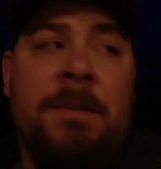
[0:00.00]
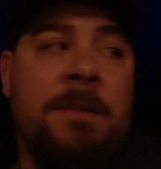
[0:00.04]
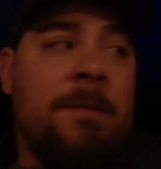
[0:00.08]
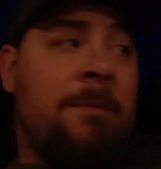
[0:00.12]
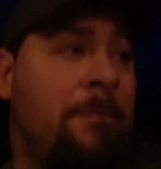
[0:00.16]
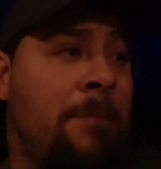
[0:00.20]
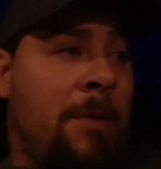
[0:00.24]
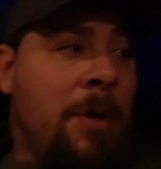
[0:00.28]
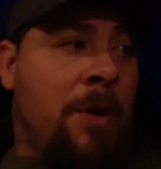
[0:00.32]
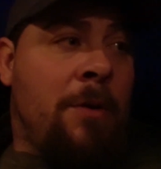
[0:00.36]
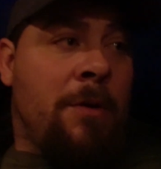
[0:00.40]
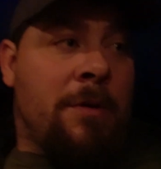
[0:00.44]
us
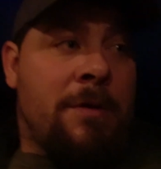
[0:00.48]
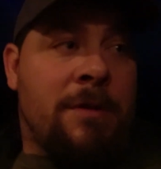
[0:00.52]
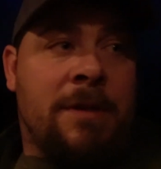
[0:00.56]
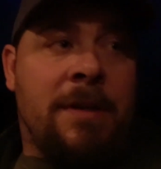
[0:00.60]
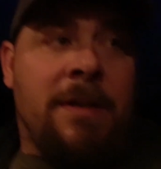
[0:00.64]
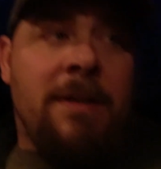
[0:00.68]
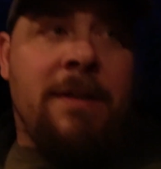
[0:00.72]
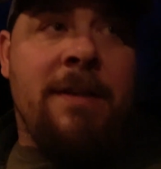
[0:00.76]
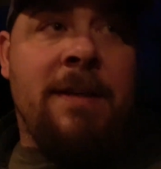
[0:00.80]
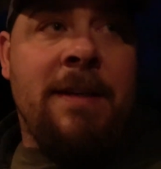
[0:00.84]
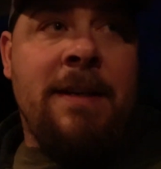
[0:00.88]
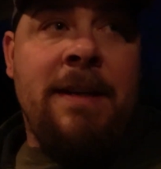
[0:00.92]

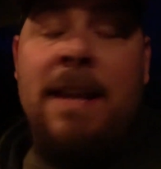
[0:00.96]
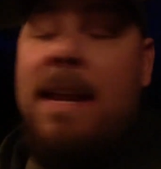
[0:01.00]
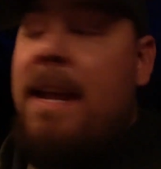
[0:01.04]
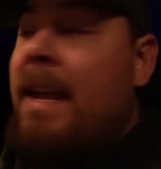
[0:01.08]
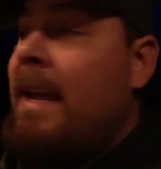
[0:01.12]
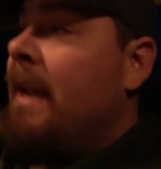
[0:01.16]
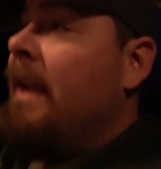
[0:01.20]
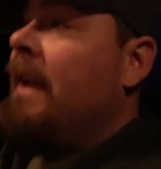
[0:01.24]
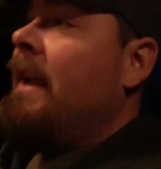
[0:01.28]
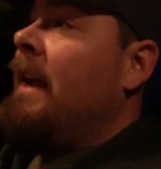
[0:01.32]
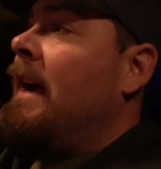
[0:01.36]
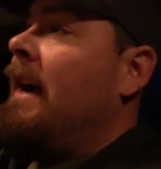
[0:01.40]
most
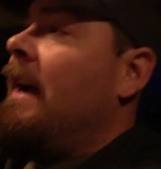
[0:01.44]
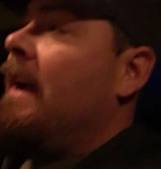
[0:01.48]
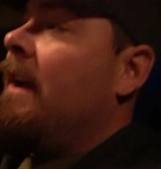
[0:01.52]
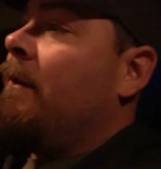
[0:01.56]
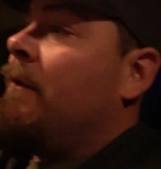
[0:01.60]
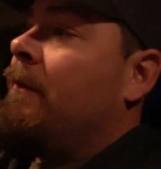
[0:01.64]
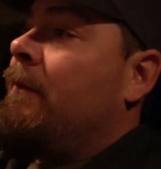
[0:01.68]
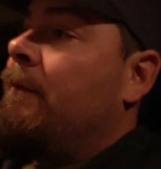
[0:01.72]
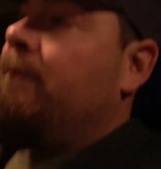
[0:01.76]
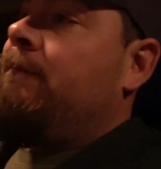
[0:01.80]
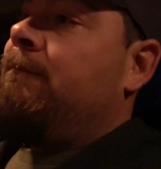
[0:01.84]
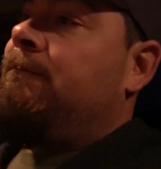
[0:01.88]
today?
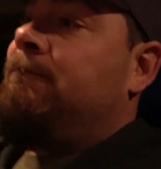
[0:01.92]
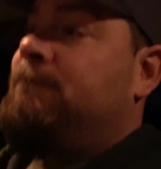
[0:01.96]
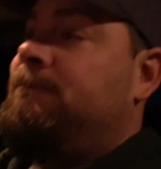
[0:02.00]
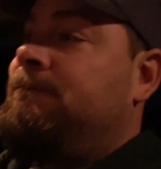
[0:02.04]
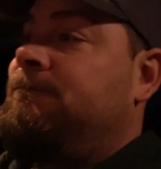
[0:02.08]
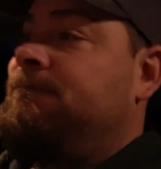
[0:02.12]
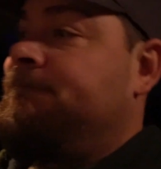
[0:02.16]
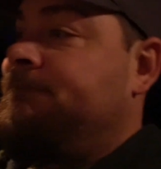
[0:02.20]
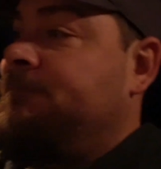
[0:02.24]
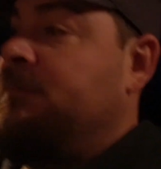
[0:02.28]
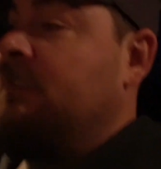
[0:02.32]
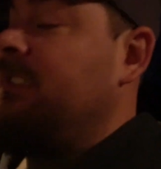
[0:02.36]
I
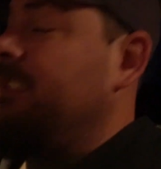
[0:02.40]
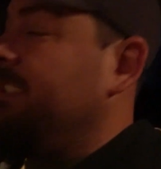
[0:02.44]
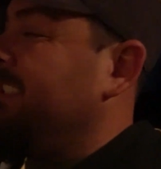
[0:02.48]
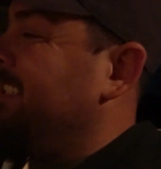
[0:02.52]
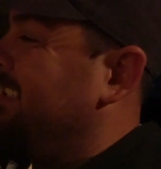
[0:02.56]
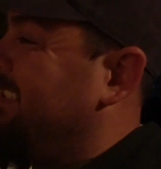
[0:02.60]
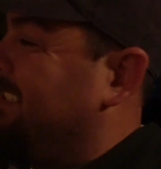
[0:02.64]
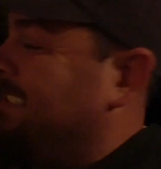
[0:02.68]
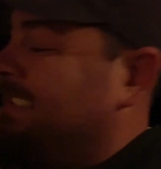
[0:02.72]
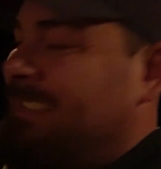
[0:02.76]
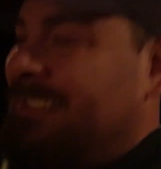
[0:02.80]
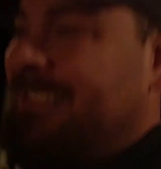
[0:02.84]

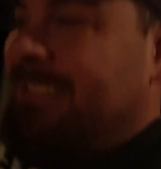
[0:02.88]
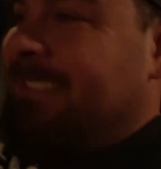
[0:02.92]
just